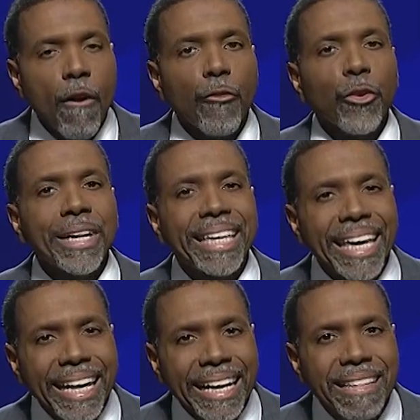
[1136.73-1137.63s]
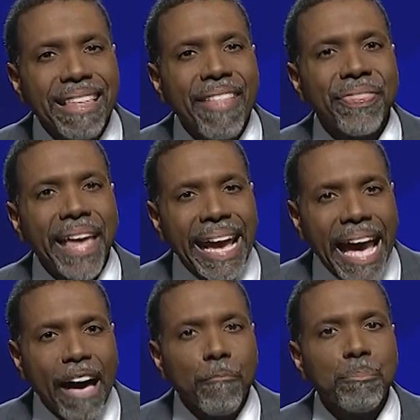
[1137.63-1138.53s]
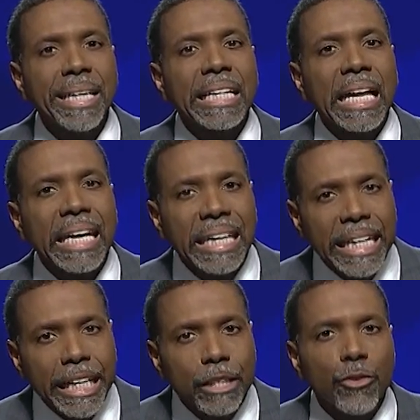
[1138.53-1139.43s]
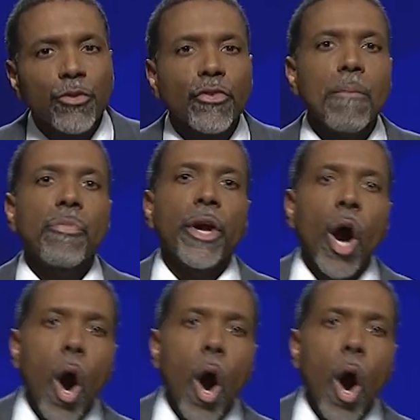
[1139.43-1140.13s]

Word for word: forgetting that they have been cleansed from their